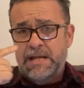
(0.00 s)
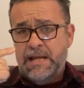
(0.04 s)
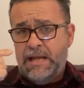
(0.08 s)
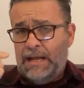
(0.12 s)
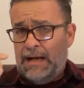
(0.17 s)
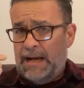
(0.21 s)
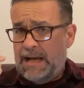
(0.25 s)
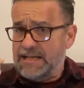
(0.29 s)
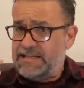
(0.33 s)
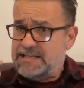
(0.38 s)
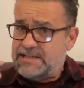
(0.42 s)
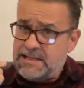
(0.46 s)

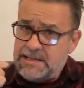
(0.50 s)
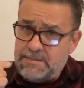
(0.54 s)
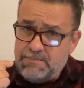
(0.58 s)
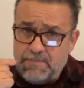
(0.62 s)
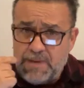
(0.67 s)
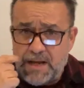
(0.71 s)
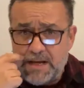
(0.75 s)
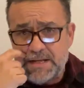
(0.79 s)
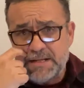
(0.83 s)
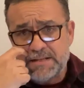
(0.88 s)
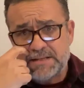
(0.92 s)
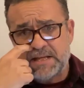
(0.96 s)
And I've seen
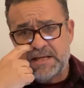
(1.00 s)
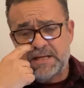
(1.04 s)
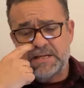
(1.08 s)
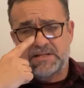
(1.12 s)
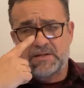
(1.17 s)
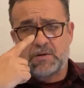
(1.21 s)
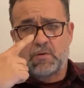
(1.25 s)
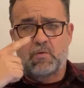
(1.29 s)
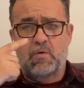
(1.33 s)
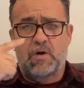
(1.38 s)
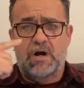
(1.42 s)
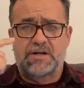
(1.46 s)
many things
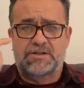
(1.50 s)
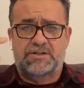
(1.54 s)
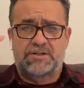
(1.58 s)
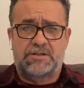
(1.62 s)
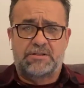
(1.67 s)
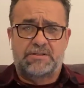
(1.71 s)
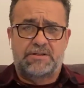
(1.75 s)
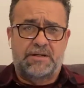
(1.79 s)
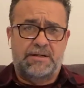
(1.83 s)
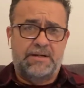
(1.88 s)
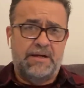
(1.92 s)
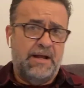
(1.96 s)
in
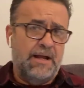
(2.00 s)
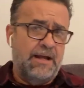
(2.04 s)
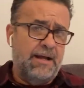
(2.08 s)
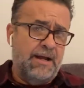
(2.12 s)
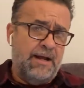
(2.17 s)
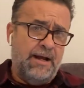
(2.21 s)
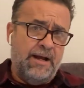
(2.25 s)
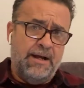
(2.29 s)
Washington, and,